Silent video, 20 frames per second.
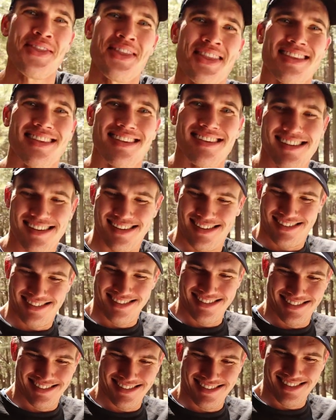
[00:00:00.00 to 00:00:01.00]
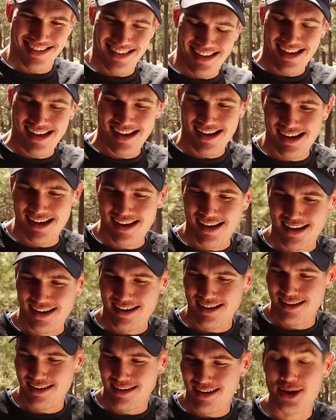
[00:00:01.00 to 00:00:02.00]
Oh, that's it. Yeah.
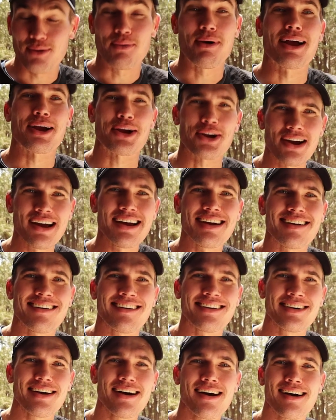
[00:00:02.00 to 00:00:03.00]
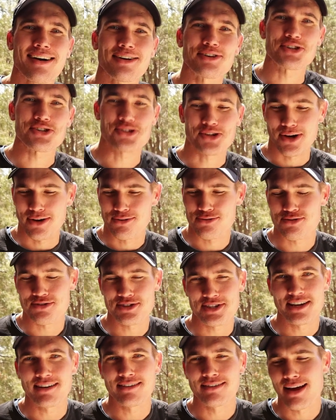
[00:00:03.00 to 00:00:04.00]
Uh, it went great. Yeah, just going through the
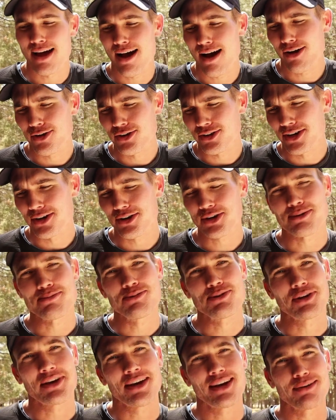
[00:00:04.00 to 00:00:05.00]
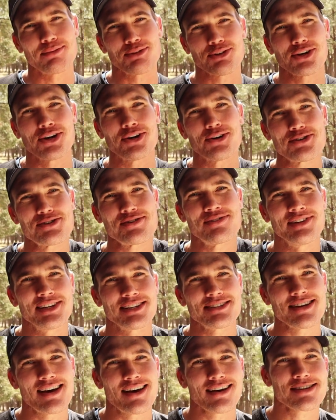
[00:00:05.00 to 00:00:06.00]
data now. You know, communicating with coach via
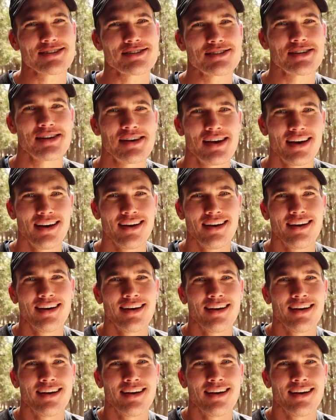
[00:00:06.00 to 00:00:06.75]
text. Wow.